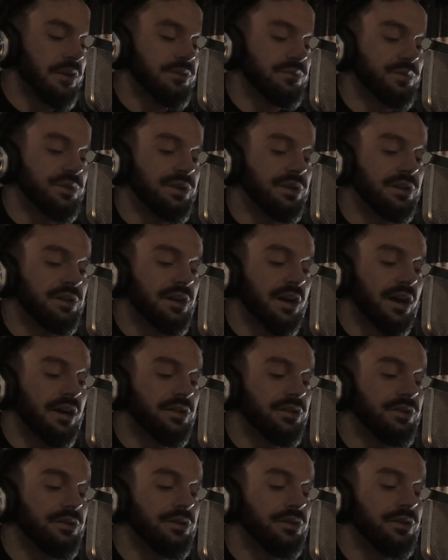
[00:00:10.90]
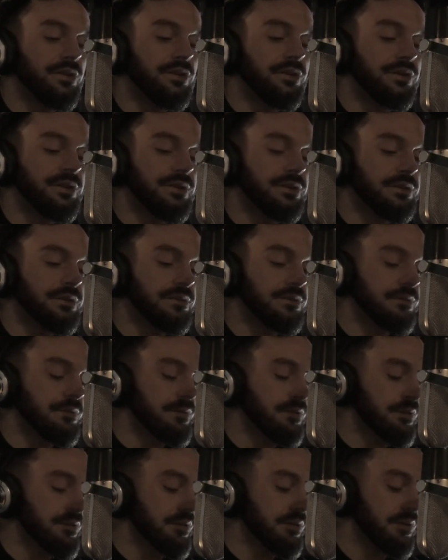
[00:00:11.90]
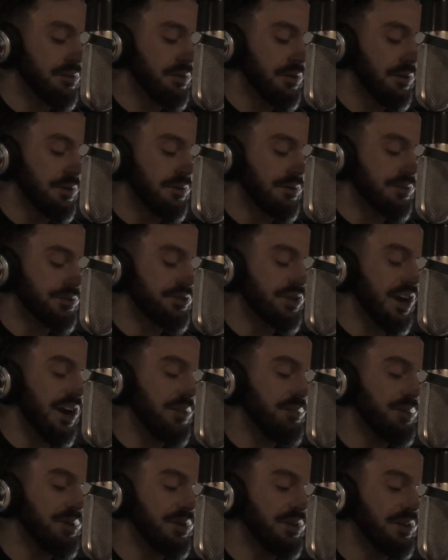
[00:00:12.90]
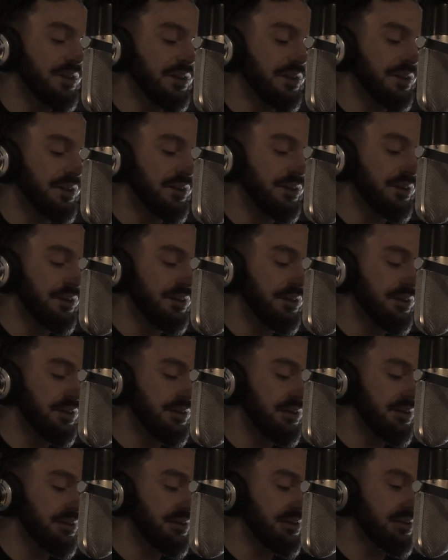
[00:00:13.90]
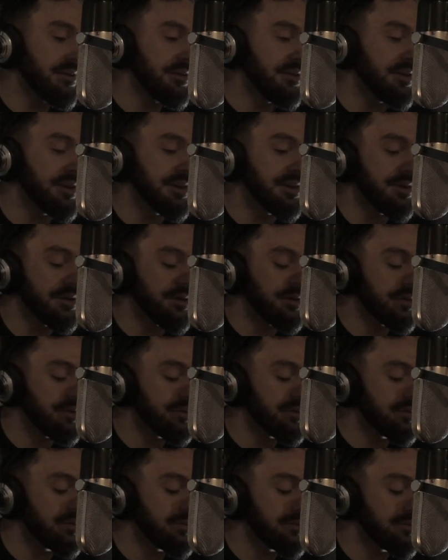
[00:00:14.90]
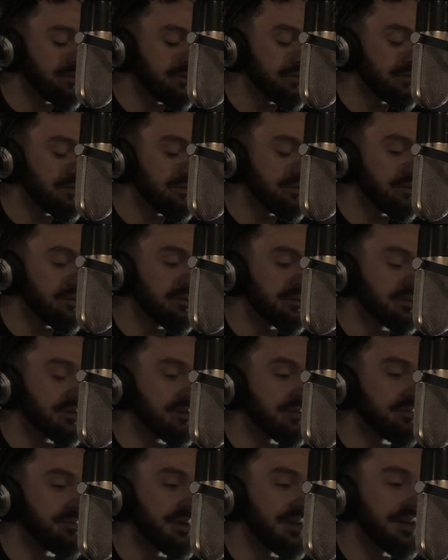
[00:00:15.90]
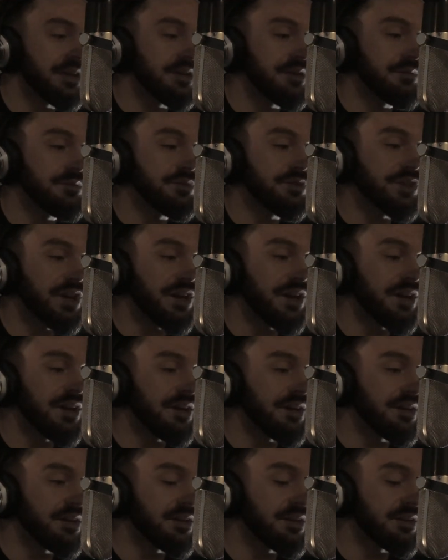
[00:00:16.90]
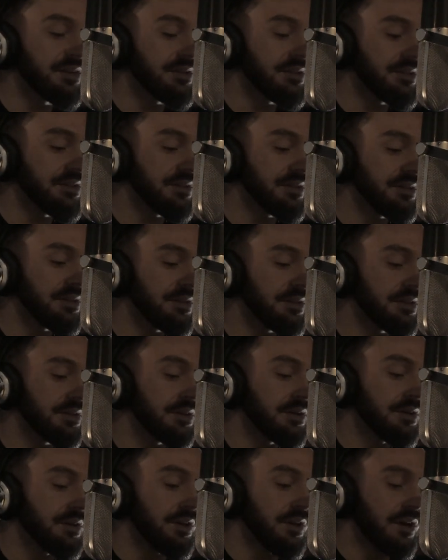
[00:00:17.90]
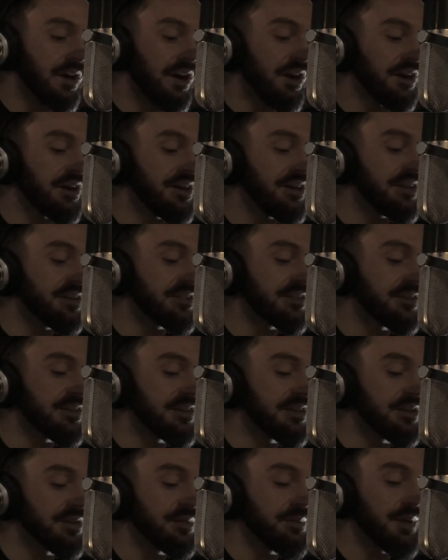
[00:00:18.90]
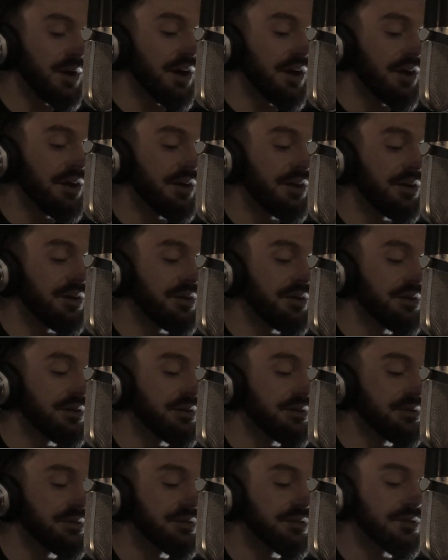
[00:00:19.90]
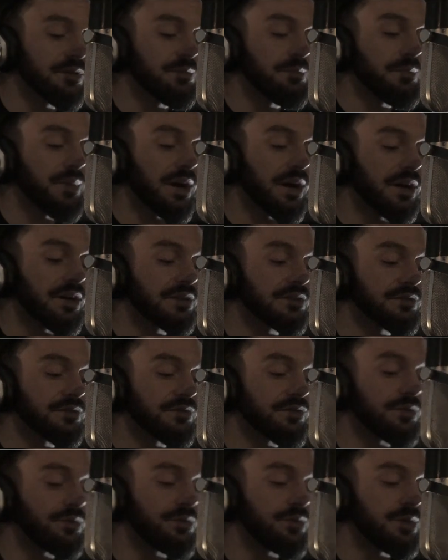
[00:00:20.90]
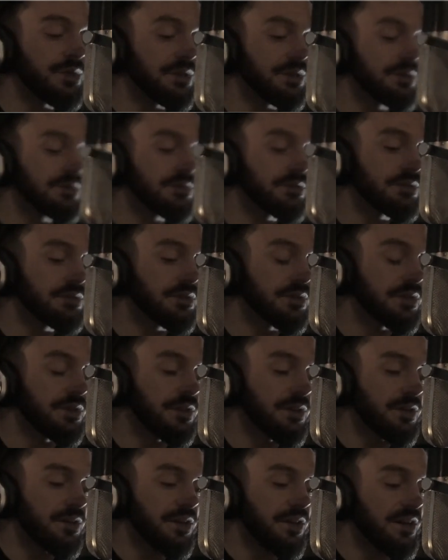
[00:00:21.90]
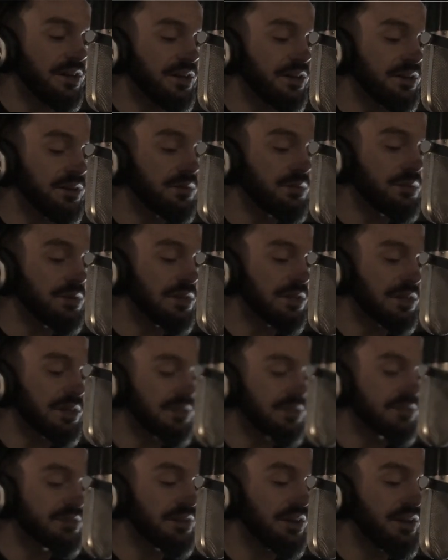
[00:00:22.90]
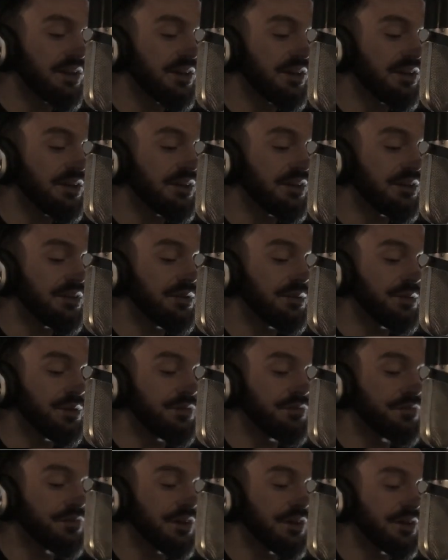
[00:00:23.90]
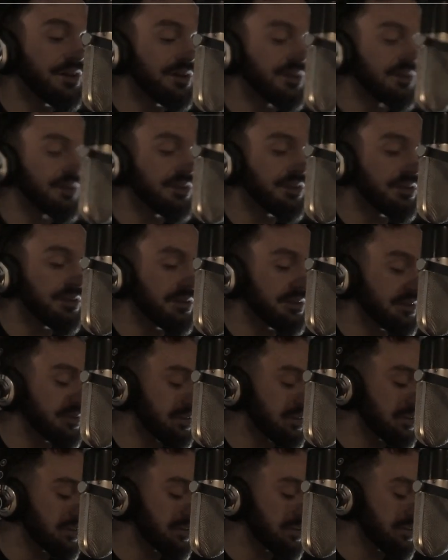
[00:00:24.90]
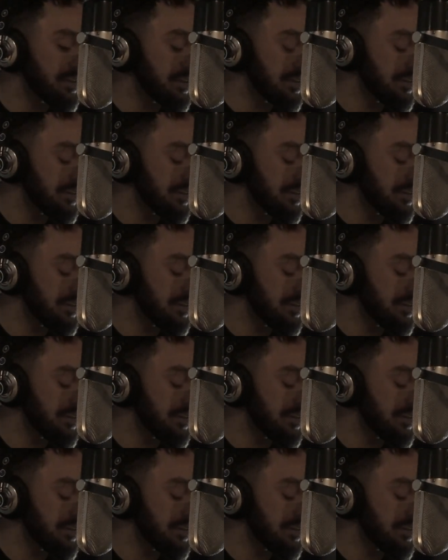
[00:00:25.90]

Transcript: as we gather in the chapel here in old Kilmainham Jail. I think about the past few weeks, how will they say we failed?